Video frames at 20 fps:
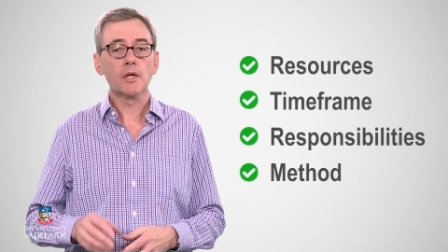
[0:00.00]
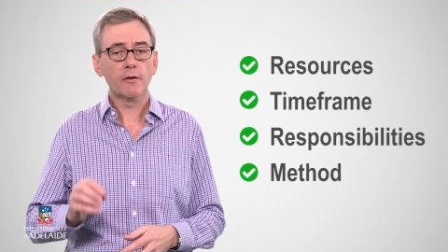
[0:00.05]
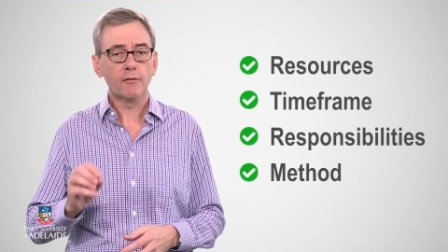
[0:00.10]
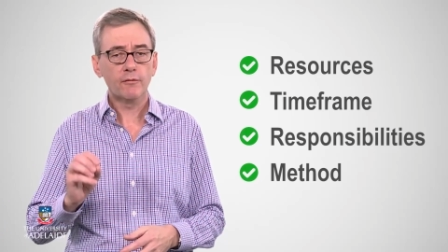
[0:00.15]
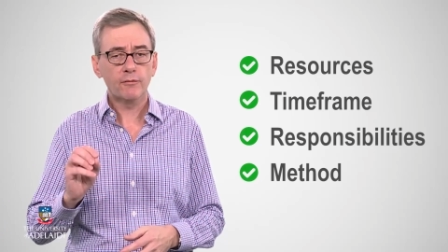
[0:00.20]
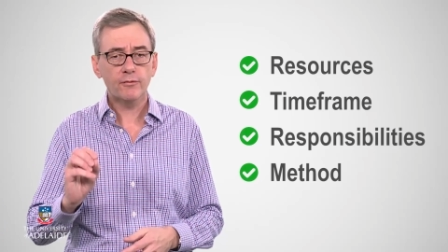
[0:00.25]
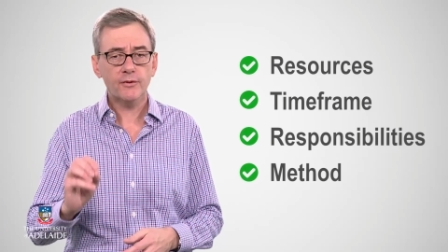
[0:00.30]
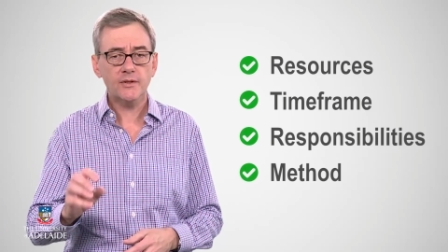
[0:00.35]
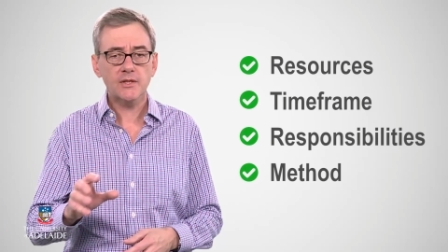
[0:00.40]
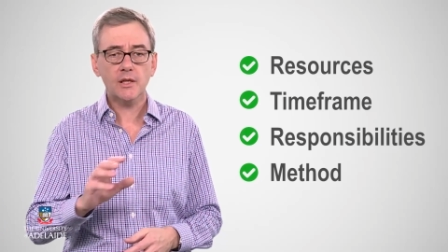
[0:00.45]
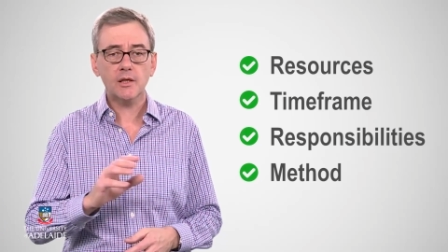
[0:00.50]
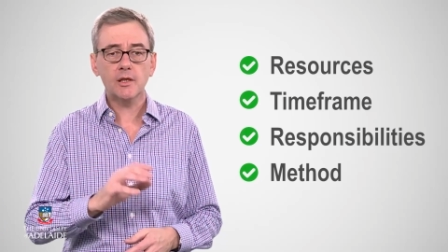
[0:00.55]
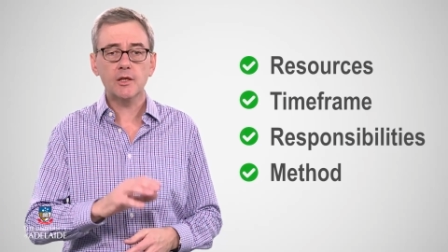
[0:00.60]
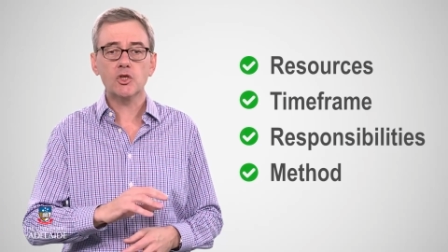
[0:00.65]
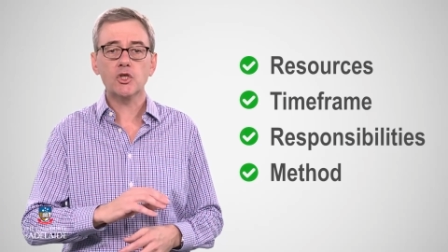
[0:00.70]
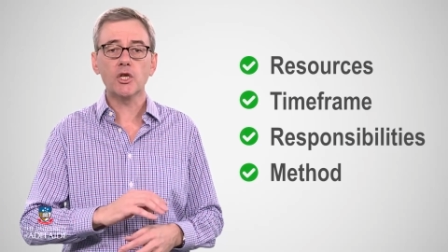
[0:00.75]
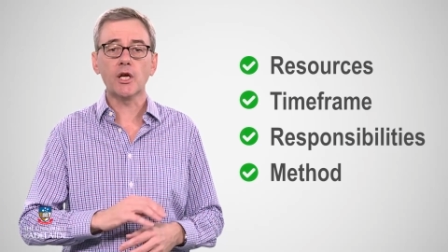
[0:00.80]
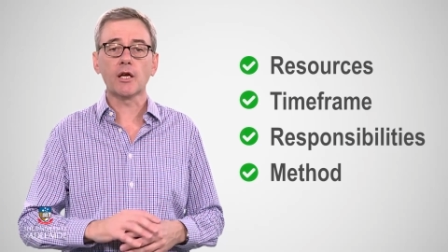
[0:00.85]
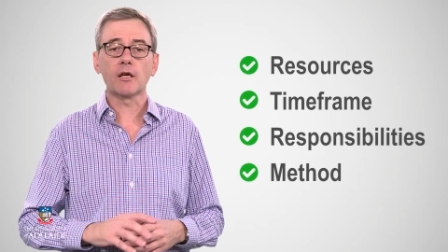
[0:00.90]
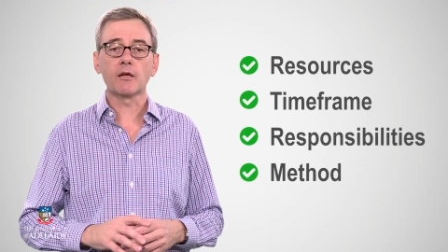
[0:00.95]
Physically
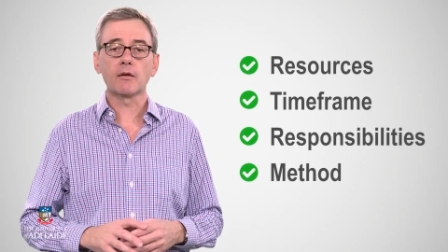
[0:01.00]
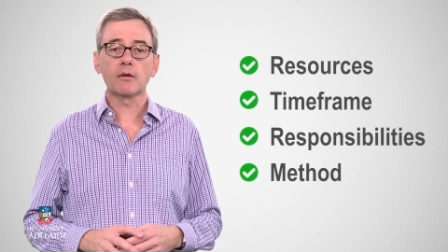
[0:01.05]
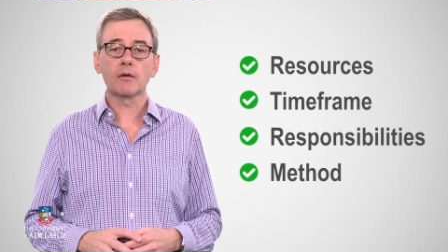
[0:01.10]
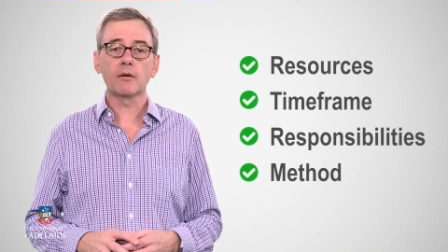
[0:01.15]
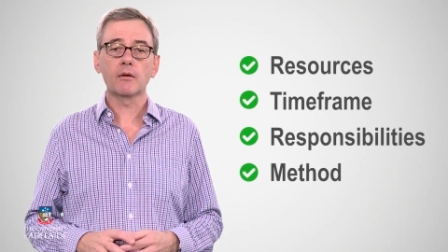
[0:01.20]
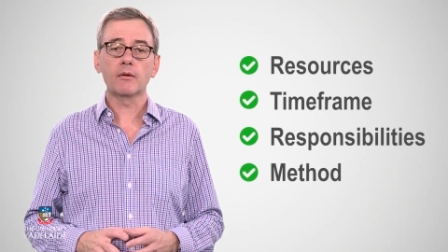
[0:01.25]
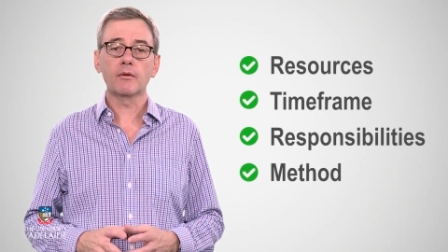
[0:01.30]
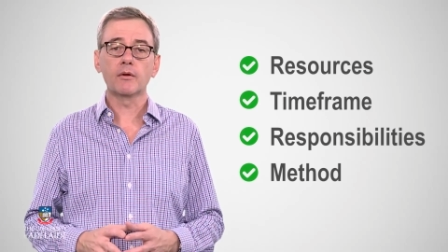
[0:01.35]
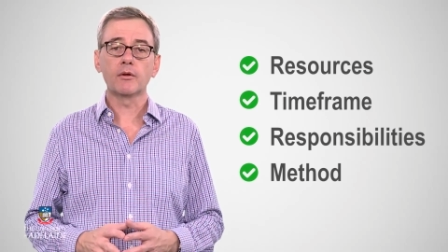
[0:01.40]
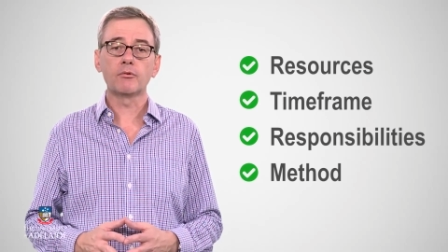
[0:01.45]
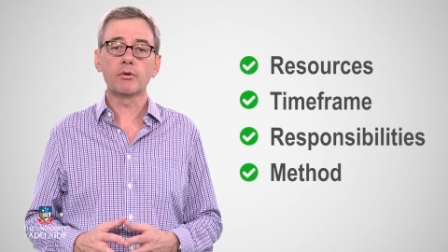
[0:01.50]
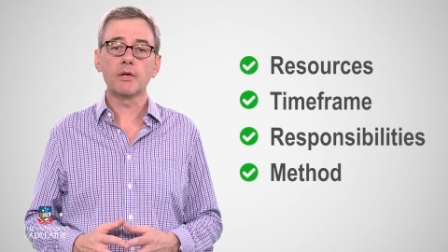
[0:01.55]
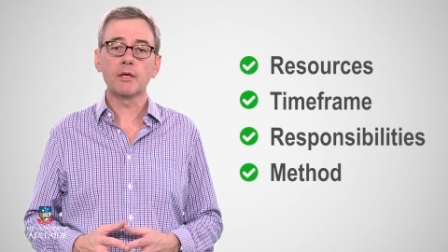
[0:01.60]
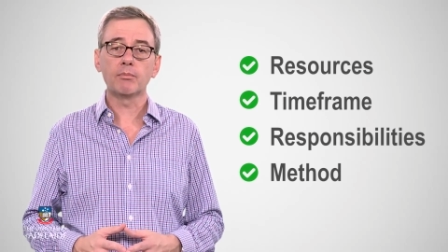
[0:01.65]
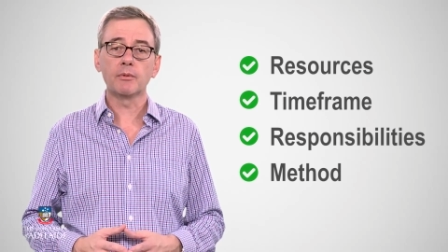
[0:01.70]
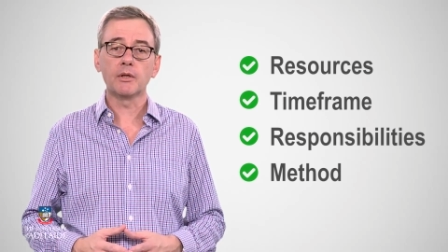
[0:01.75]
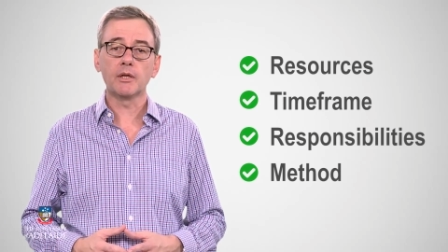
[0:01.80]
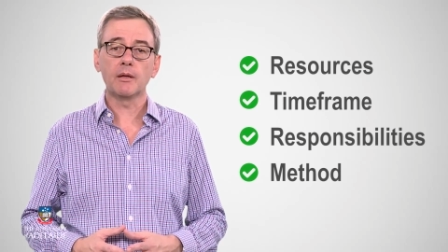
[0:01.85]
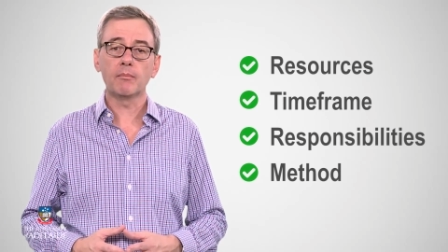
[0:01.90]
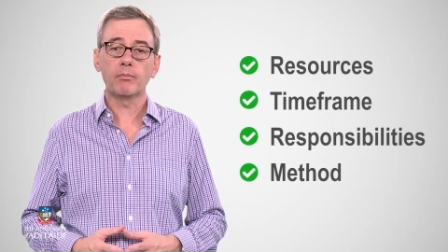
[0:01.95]
check the
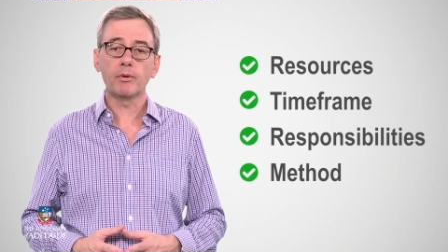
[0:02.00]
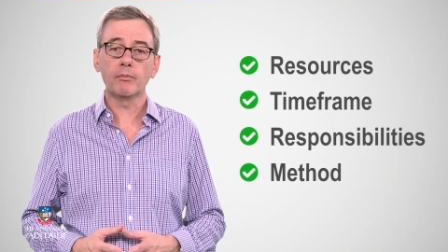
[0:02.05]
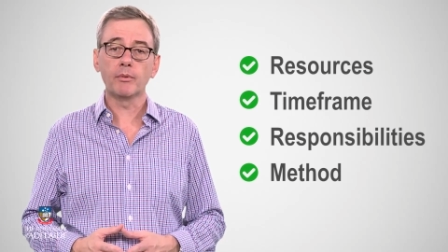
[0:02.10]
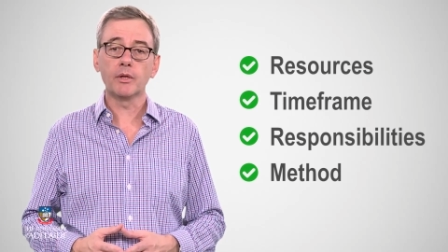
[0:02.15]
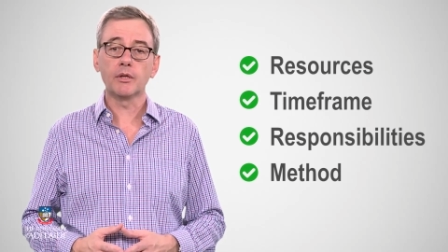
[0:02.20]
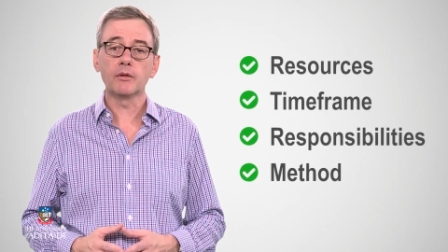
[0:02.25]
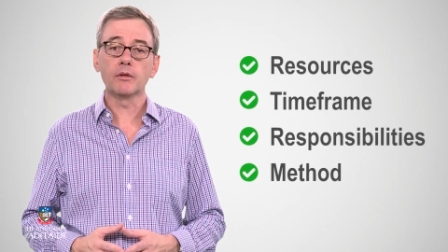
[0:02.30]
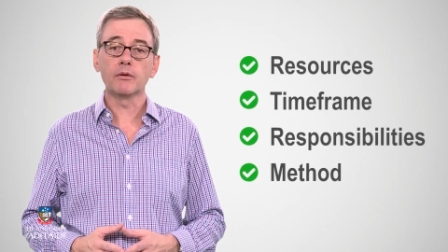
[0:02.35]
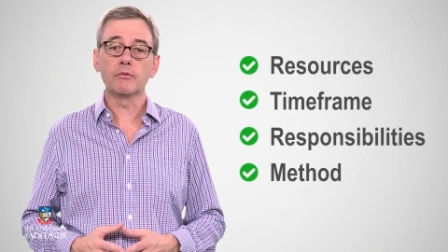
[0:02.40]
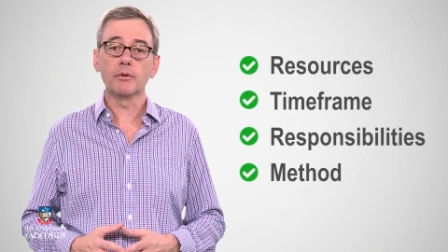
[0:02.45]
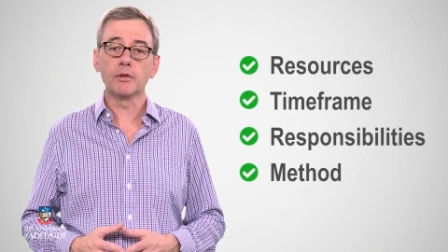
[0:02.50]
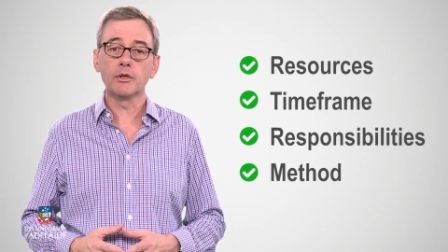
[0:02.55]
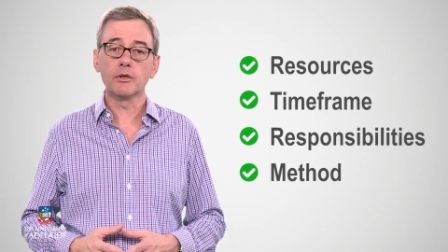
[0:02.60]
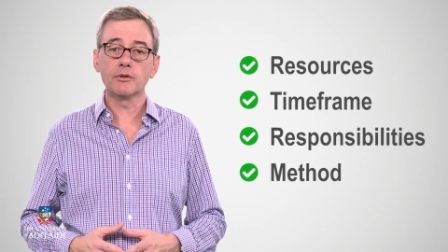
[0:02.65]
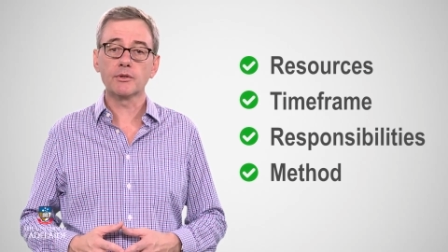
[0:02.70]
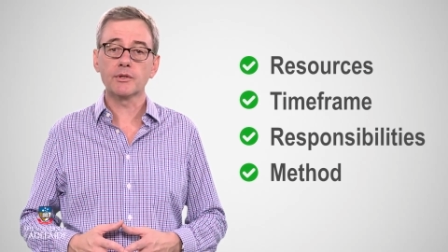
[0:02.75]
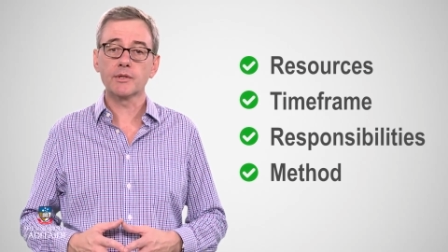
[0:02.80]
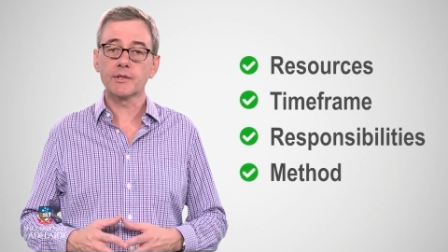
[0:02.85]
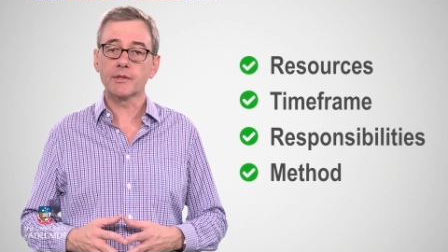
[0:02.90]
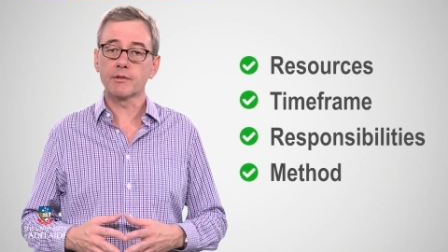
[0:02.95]
treatment implemented
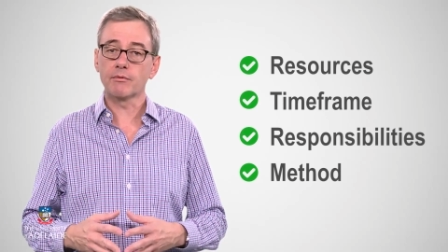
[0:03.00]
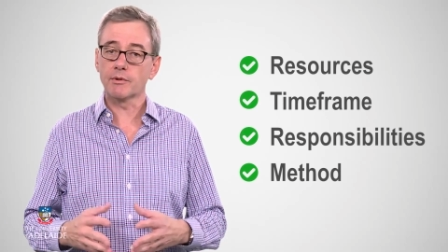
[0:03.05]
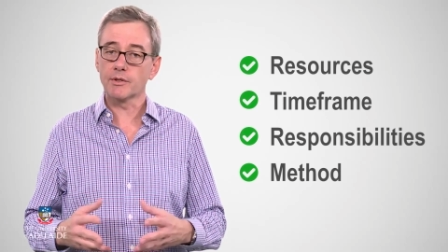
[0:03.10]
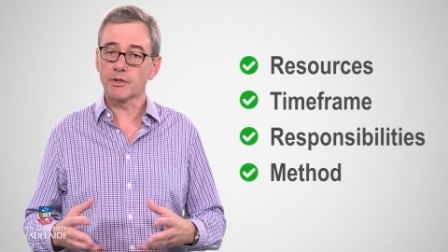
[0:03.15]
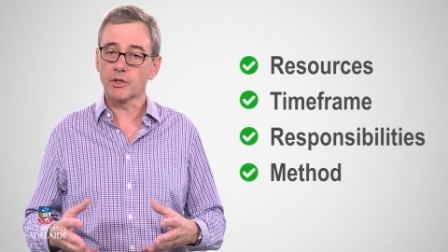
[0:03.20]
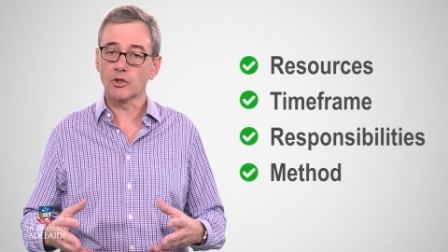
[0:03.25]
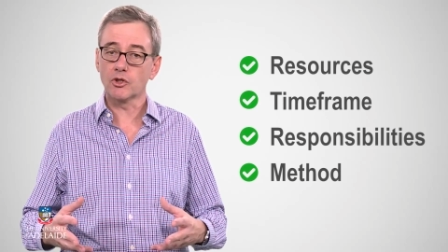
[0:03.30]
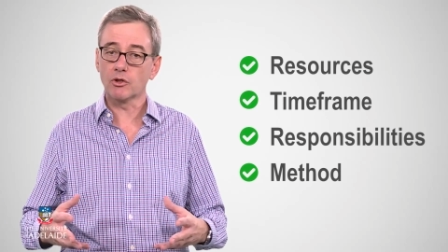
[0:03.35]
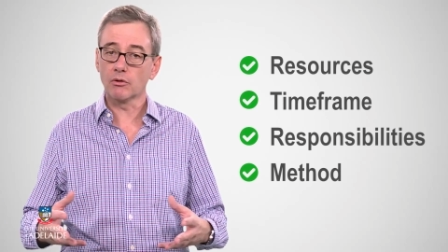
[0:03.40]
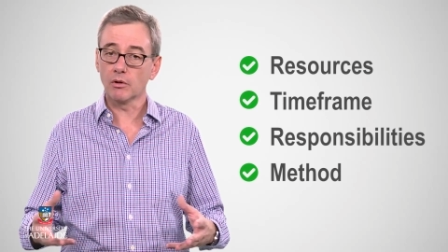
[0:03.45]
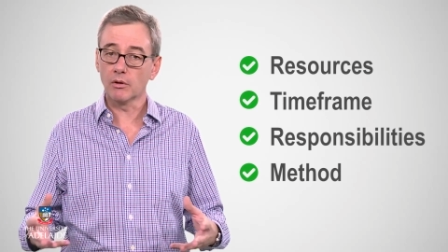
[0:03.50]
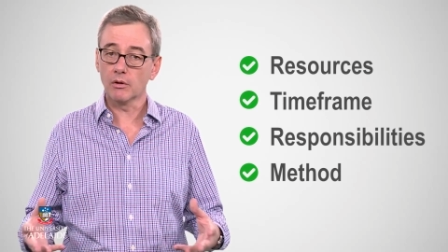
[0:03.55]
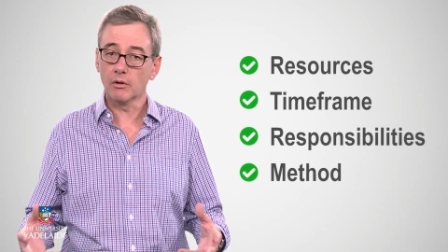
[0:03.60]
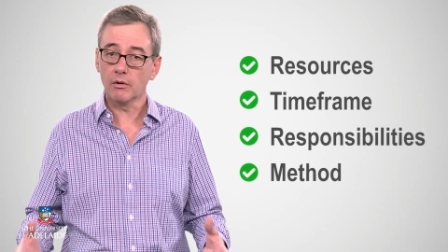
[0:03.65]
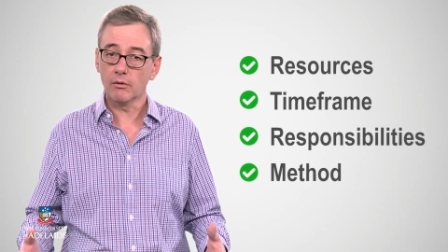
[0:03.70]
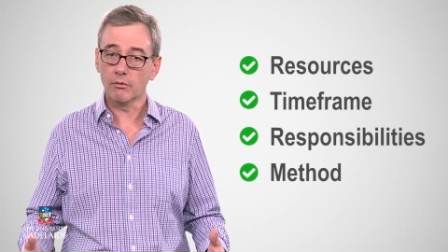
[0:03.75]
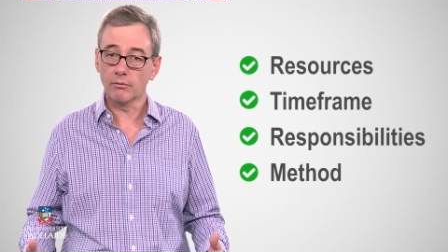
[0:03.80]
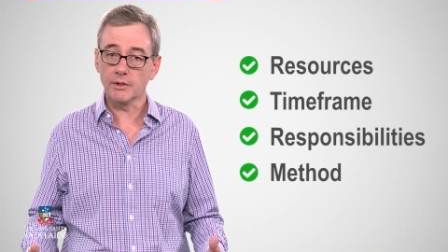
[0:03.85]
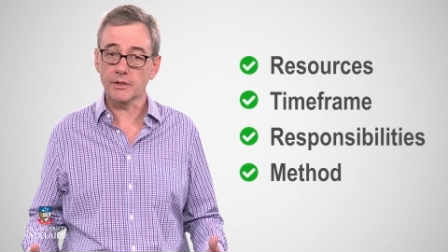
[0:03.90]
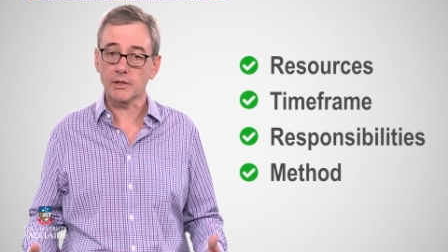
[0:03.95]
reduces the residual
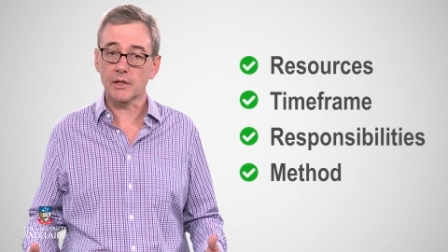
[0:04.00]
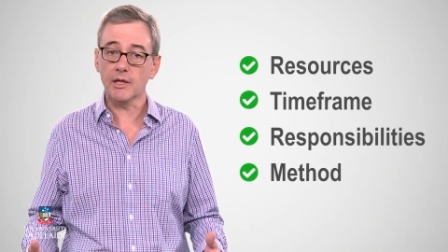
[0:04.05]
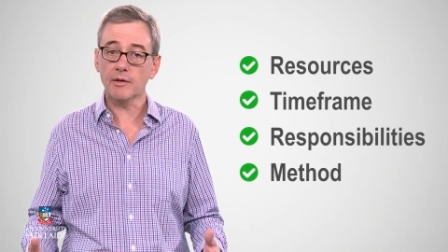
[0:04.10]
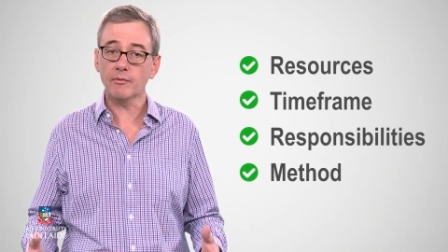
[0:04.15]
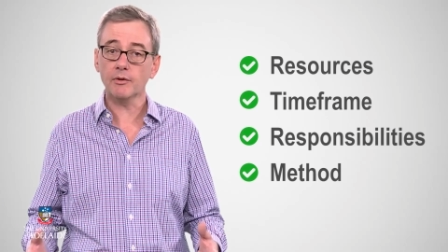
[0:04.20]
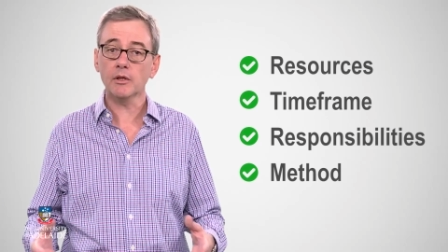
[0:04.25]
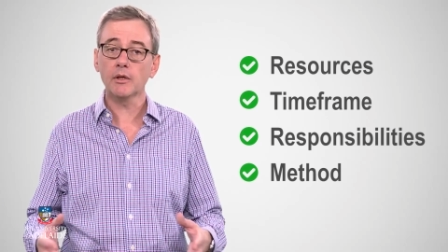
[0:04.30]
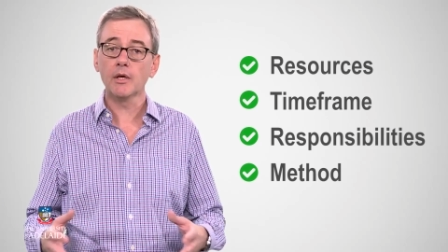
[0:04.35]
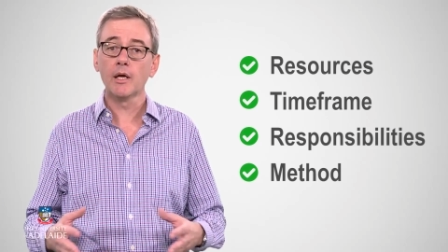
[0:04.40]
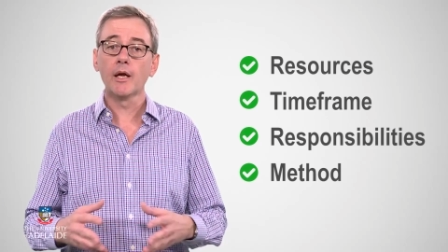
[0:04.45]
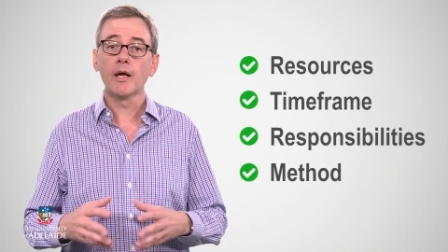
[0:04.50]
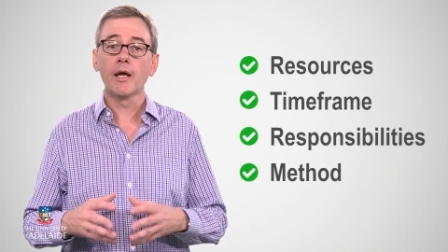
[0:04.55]
risk level,